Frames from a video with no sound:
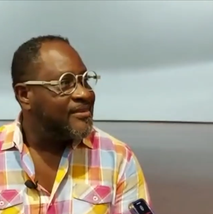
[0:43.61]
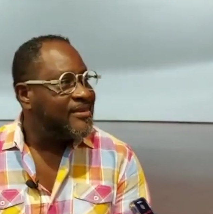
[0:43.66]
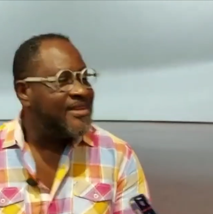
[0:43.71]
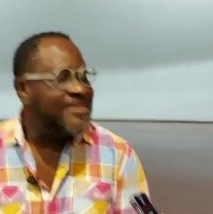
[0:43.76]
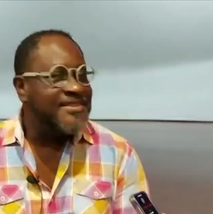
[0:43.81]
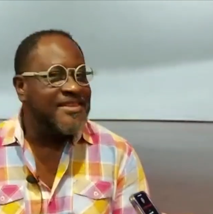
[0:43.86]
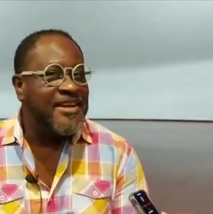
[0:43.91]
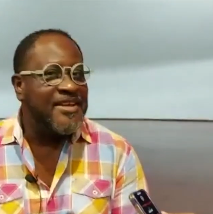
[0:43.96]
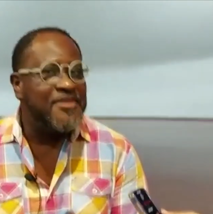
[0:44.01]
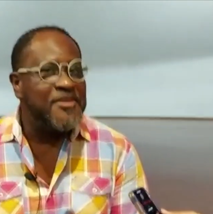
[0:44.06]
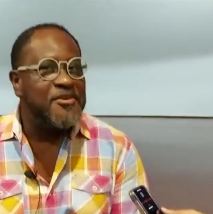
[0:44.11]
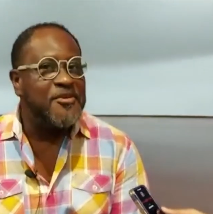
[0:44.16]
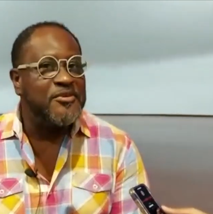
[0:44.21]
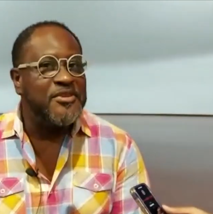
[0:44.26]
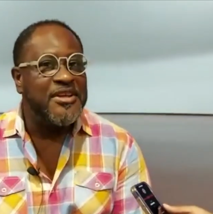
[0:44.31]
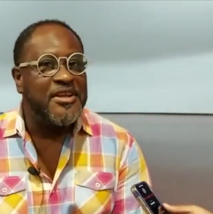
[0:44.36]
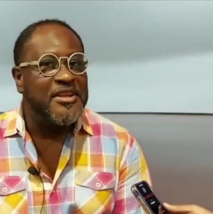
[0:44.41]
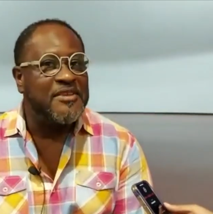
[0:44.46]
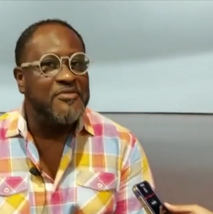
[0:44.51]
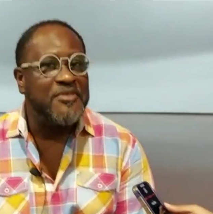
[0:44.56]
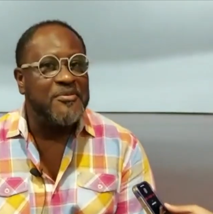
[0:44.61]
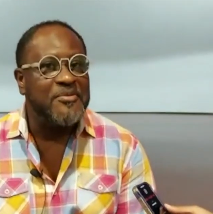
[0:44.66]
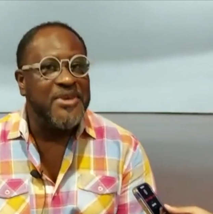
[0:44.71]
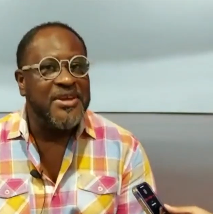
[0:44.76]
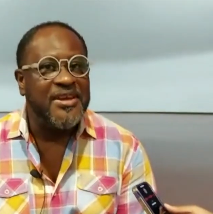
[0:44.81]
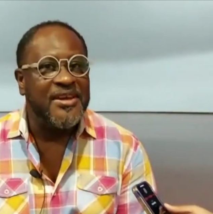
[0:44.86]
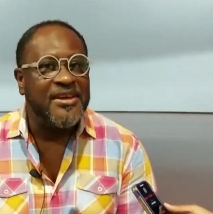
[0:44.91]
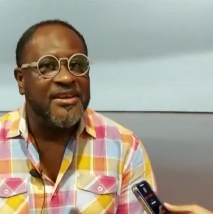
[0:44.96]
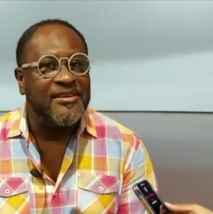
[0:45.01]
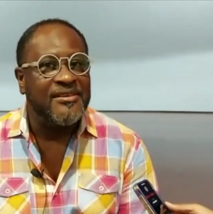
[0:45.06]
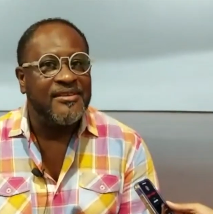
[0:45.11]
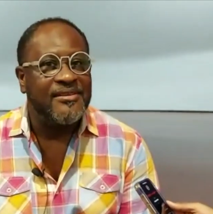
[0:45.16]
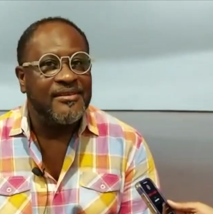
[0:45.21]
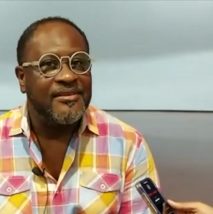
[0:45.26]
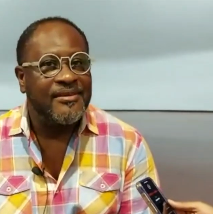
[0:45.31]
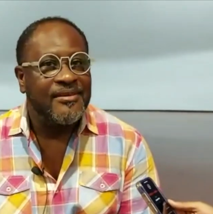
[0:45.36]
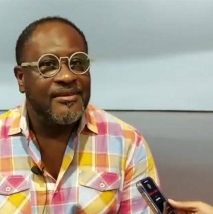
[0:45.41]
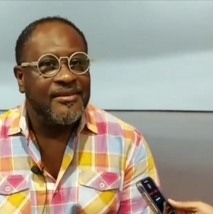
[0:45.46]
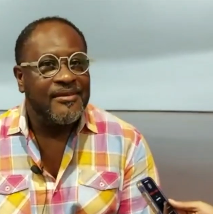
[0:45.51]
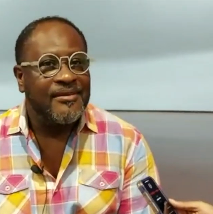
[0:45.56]
They sing at the hotel every weekend.
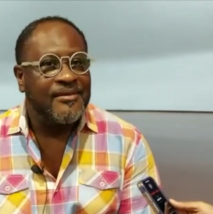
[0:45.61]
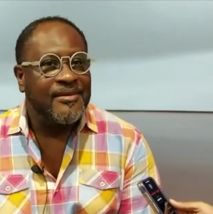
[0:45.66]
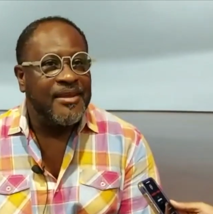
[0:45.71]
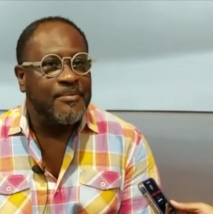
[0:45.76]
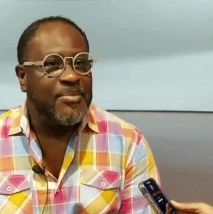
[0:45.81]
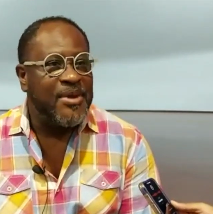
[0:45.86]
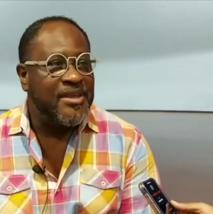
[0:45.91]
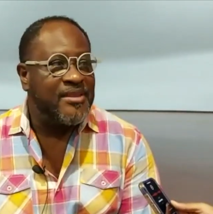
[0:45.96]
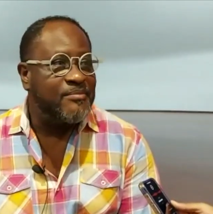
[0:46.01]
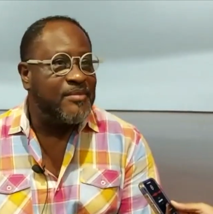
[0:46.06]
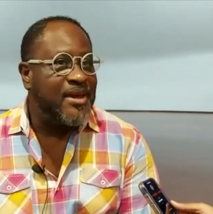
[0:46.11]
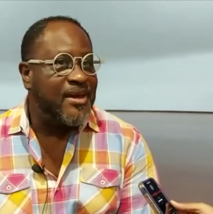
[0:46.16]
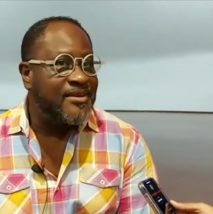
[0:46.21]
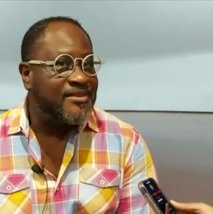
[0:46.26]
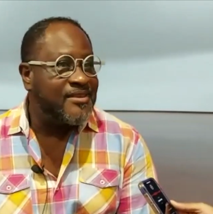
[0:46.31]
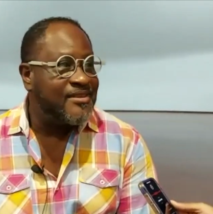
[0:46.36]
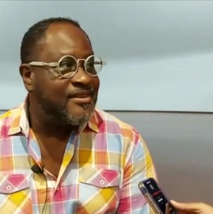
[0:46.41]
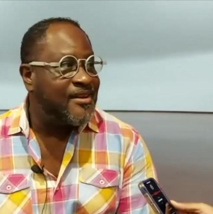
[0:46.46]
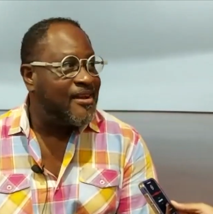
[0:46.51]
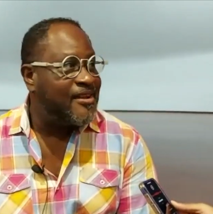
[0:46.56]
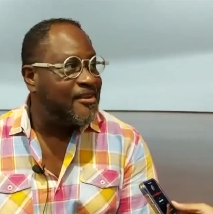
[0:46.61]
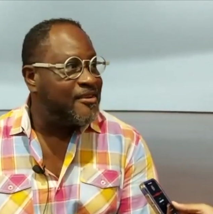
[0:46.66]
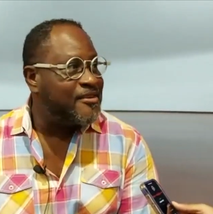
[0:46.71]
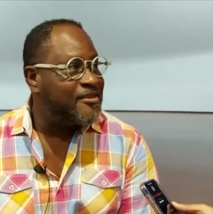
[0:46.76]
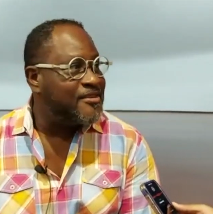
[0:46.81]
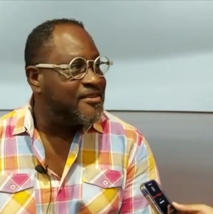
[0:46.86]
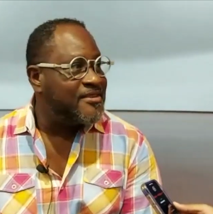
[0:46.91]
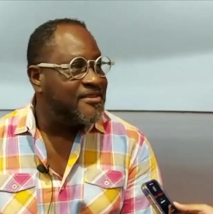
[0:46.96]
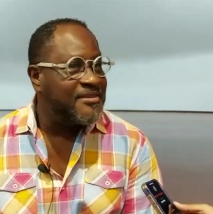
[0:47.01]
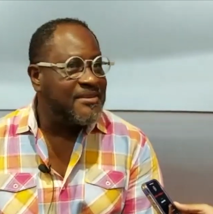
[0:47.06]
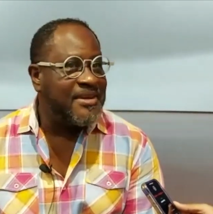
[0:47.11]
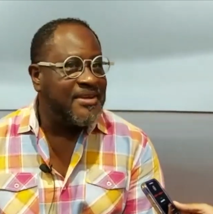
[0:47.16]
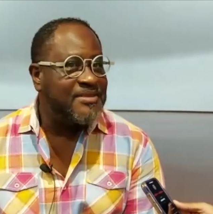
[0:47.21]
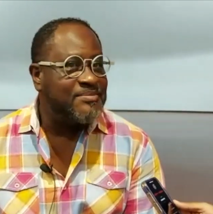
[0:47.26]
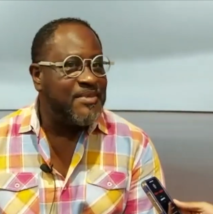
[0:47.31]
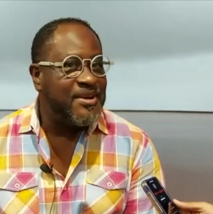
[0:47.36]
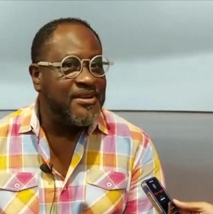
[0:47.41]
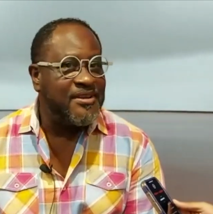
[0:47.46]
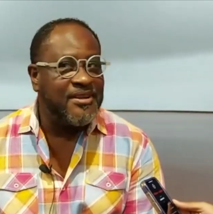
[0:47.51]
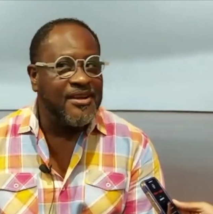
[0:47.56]
They pay them X
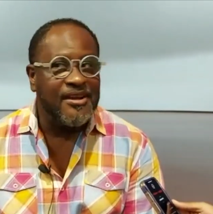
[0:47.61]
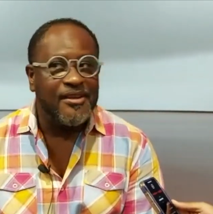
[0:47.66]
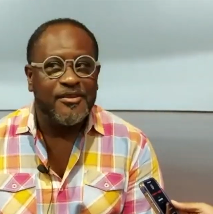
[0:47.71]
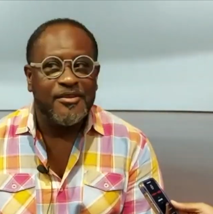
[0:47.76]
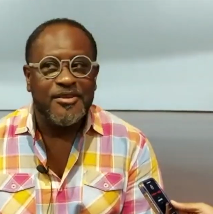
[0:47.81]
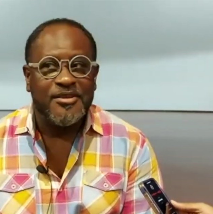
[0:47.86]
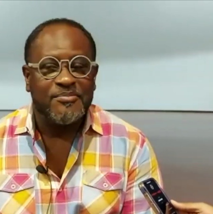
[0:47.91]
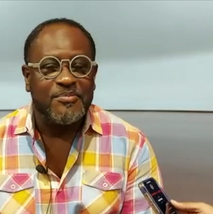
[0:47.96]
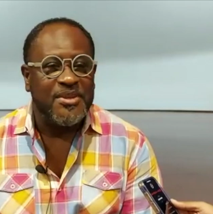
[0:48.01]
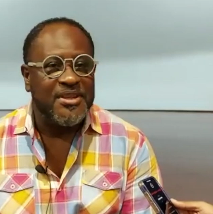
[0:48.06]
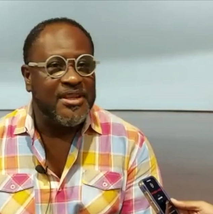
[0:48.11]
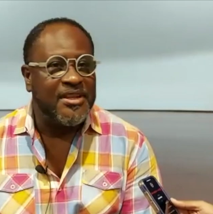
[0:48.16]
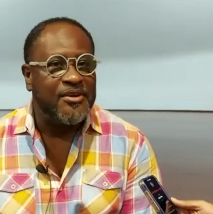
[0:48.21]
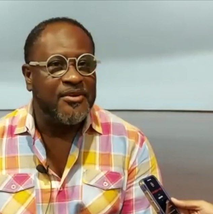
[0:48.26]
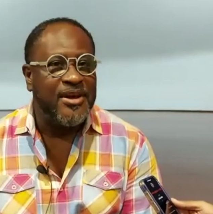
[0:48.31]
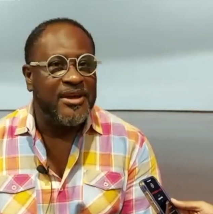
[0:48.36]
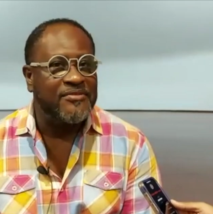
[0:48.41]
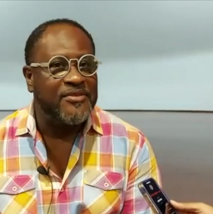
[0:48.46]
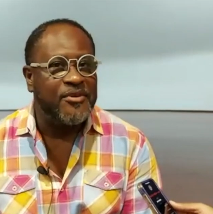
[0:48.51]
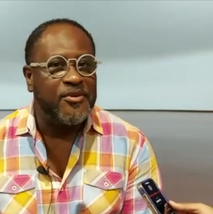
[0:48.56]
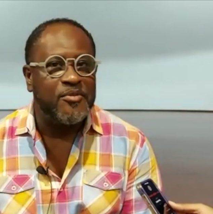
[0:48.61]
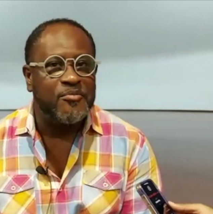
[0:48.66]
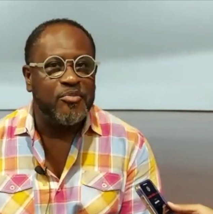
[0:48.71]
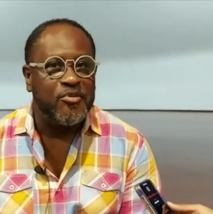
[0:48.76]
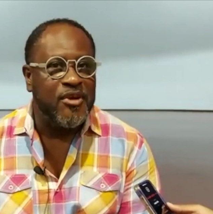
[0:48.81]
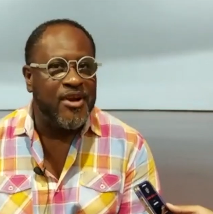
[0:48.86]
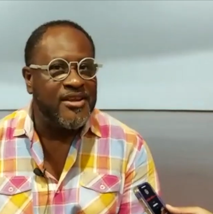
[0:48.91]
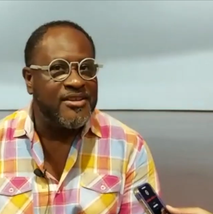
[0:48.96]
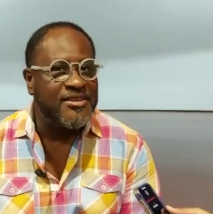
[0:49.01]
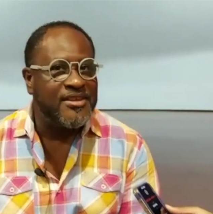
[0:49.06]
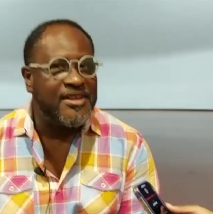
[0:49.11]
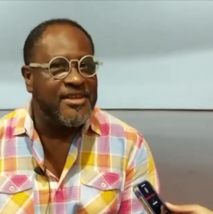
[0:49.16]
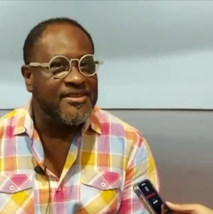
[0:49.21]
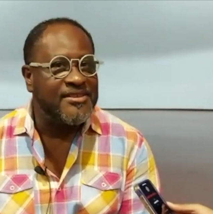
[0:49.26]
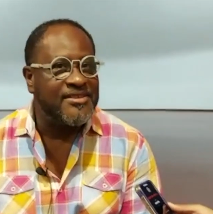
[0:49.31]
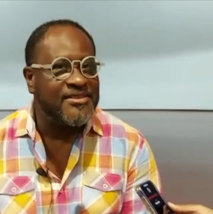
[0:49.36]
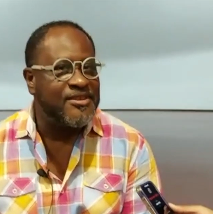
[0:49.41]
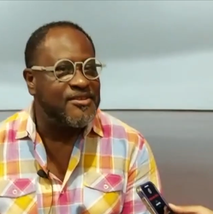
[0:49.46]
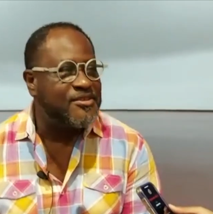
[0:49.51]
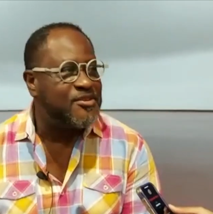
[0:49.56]
amount of dollars, but they don't have their own
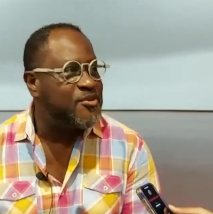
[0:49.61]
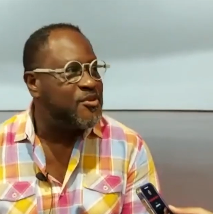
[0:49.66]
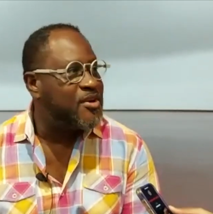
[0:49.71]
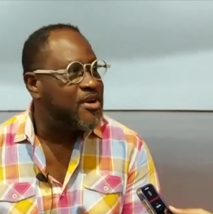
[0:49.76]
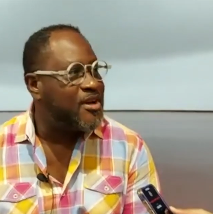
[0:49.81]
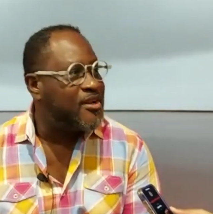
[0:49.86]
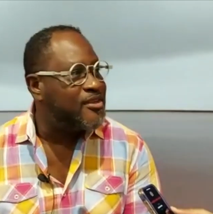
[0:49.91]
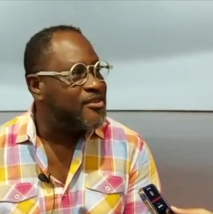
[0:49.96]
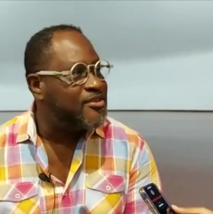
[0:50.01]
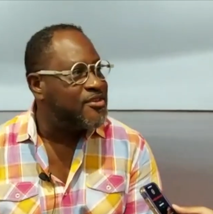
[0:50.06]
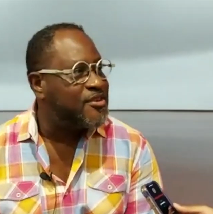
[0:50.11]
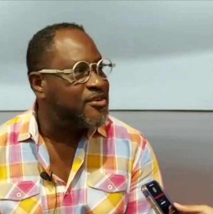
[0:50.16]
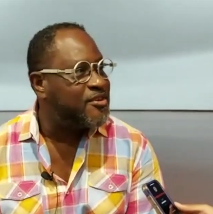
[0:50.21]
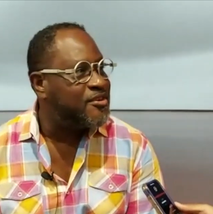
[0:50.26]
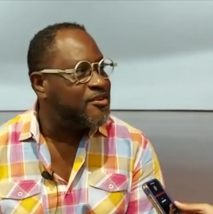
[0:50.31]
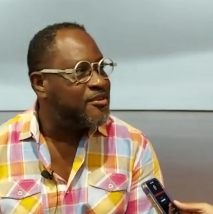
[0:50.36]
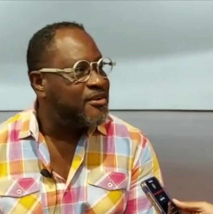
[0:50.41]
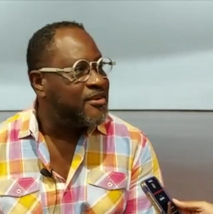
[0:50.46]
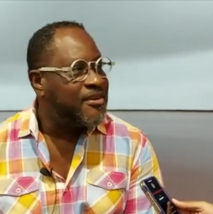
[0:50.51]
projects. There's no culture.